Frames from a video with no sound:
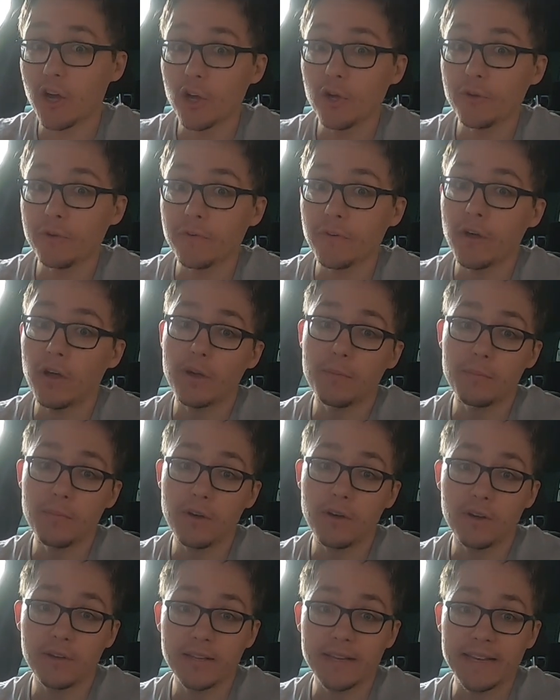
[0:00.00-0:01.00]
over a
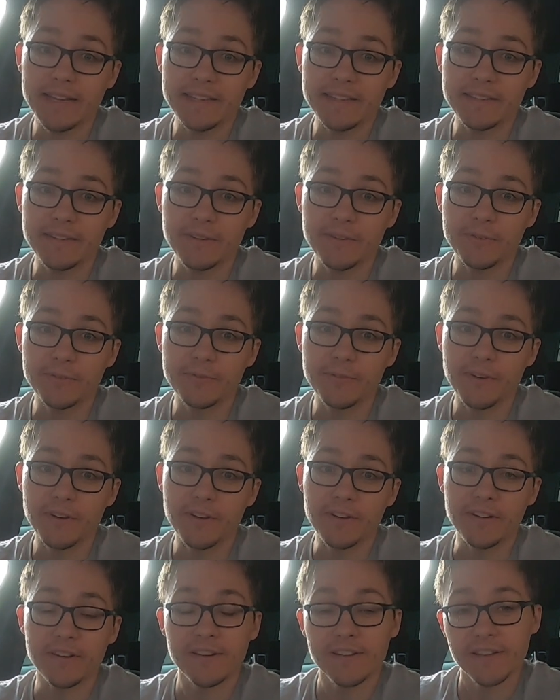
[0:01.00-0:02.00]
Mk8 Golf
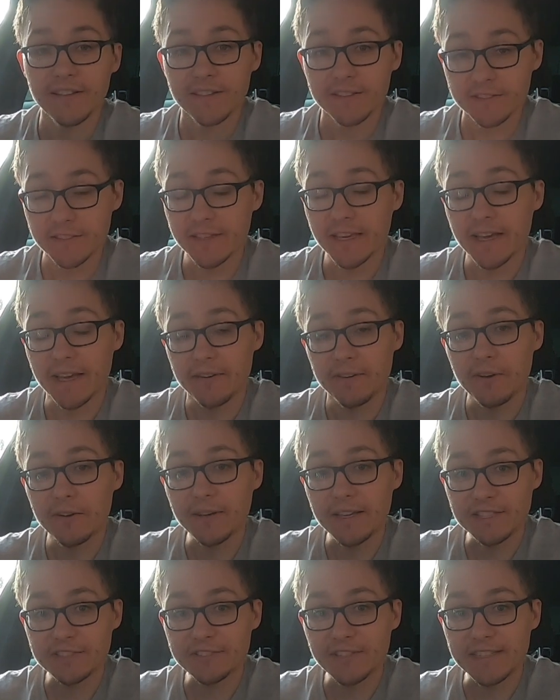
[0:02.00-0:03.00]
R. So yeah, I'll
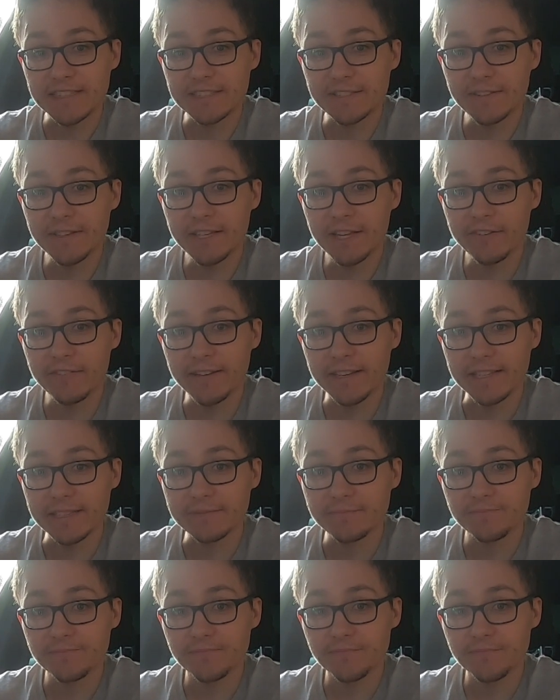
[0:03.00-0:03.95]
get straight into the video really.